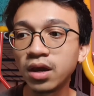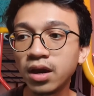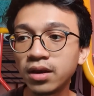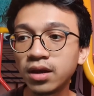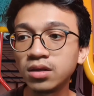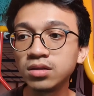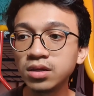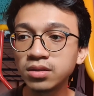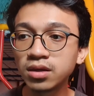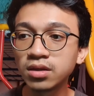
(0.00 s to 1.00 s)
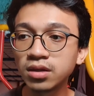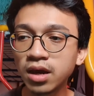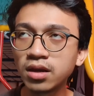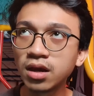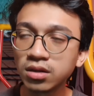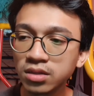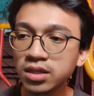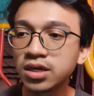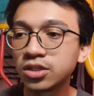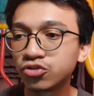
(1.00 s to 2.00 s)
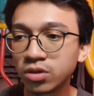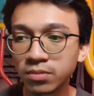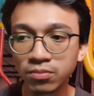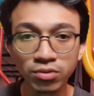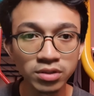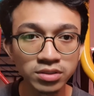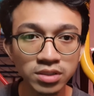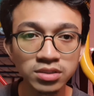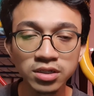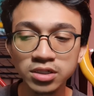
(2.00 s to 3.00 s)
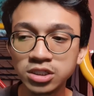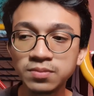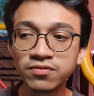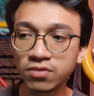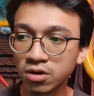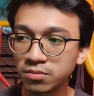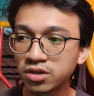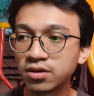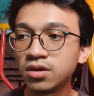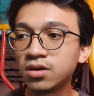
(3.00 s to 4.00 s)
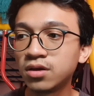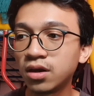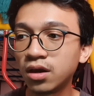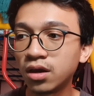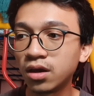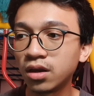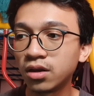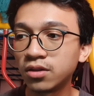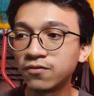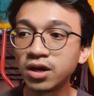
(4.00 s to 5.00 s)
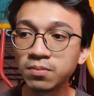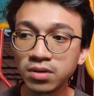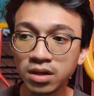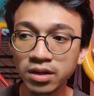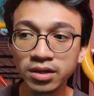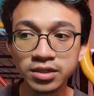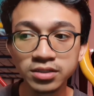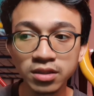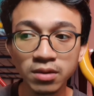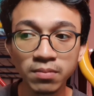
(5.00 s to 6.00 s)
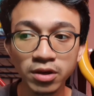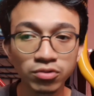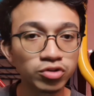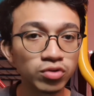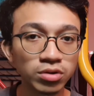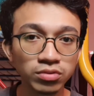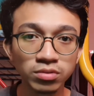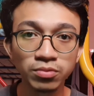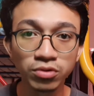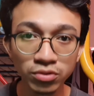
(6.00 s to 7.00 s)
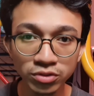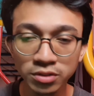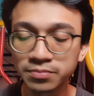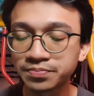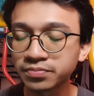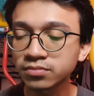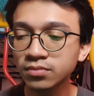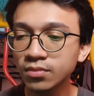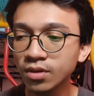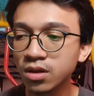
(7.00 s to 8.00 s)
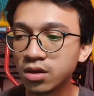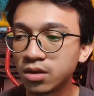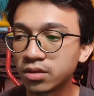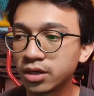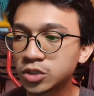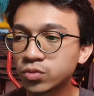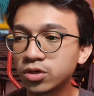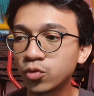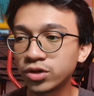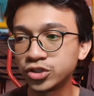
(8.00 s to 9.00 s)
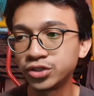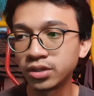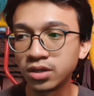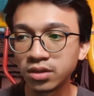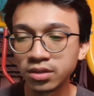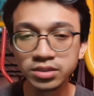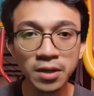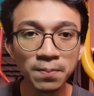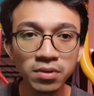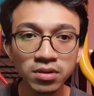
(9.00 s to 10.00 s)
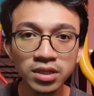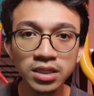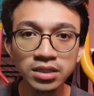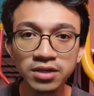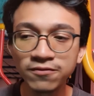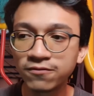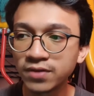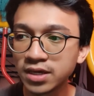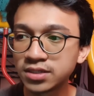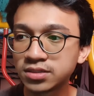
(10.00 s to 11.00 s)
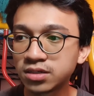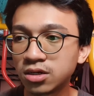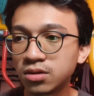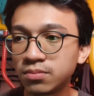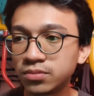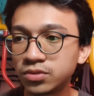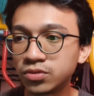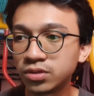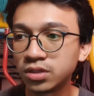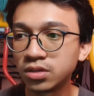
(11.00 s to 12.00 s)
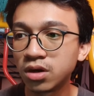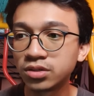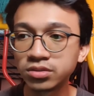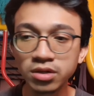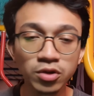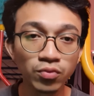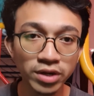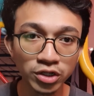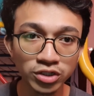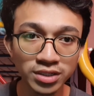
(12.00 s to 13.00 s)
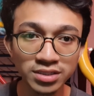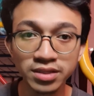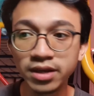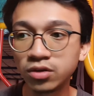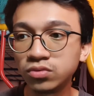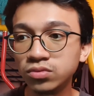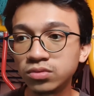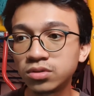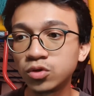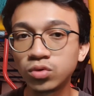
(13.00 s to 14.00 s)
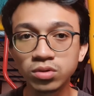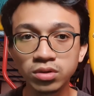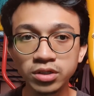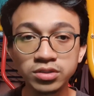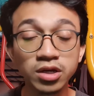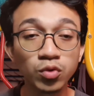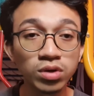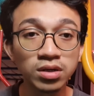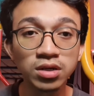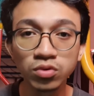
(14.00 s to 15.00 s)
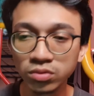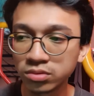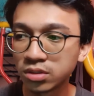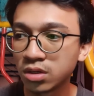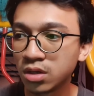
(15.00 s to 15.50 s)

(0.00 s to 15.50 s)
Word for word: An annealing, that, an annealing heat treatment process is performed and the fine pearlite is the microstructural produced. Next one, quenching. The sample heating phase um, to the austenite range is then cooled is then quickly cooled.